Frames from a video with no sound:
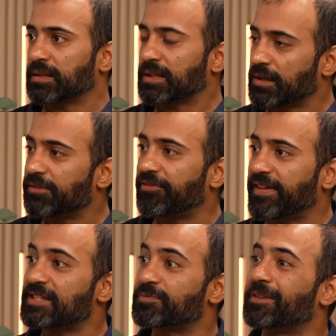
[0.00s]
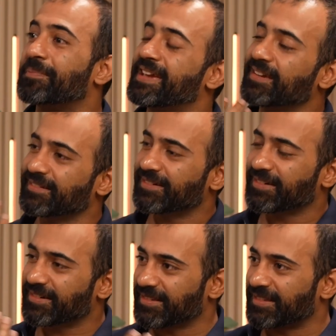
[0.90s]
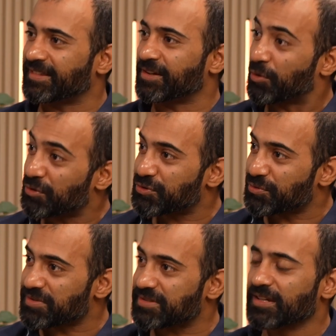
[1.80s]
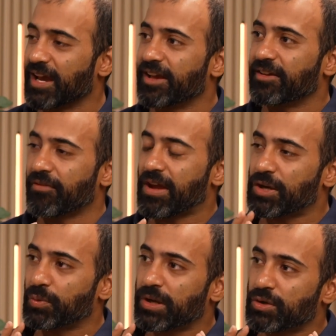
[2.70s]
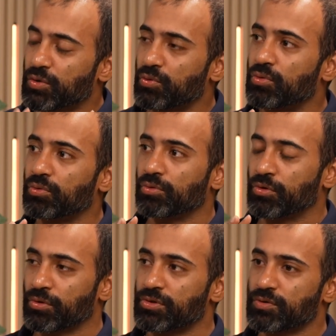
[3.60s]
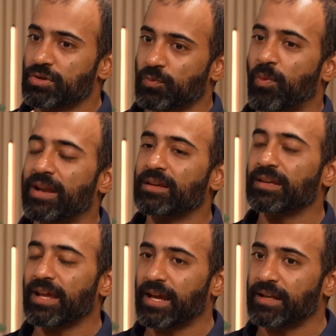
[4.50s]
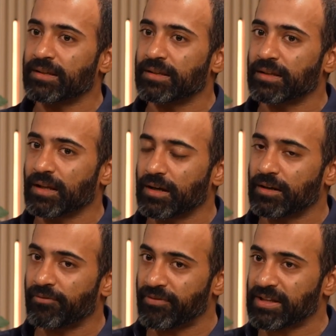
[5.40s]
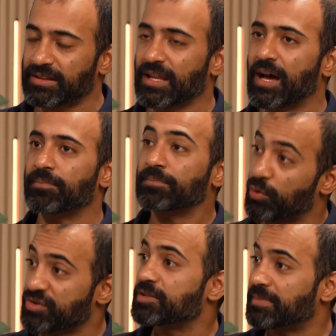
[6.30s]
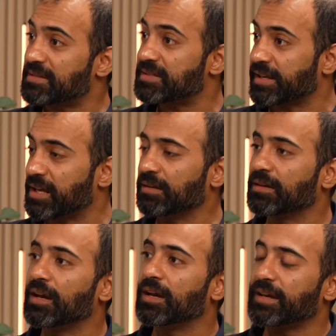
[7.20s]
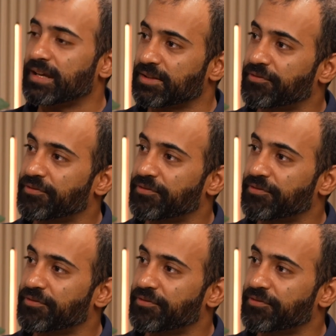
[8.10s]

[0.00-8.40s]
The third phase will be the roadshows. We are doing 2 roadshows, one in Vietnam, Ho Chi Minh City, in the